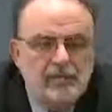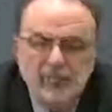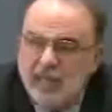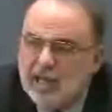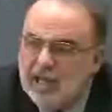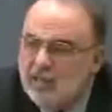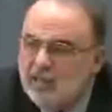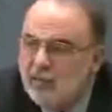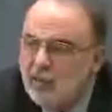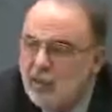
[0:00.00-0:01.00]

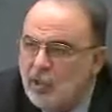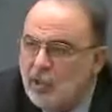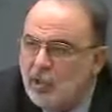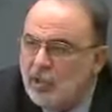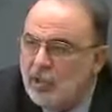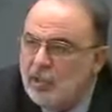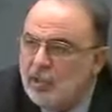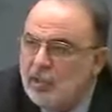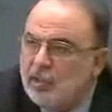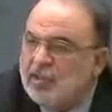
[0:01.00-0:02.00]
plays were
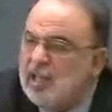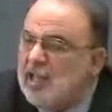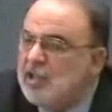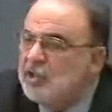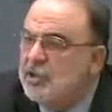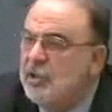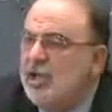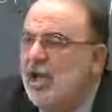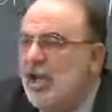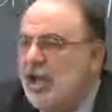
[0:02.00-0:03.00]
staged in
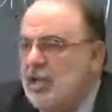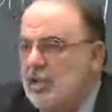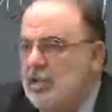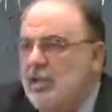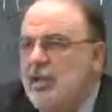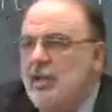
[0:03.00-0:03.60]
carts